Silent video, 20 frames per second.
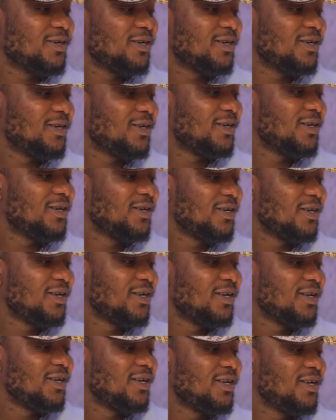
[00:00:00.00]

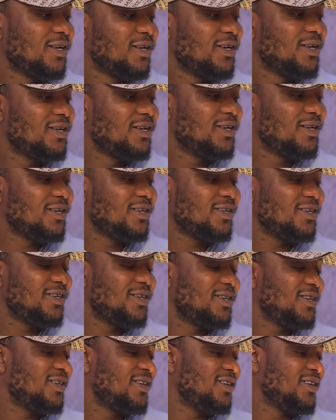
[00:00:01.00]

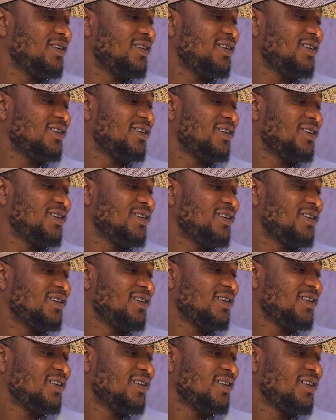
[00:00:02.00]

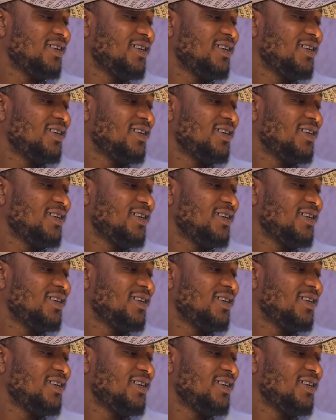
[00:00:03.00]
(no one is talking)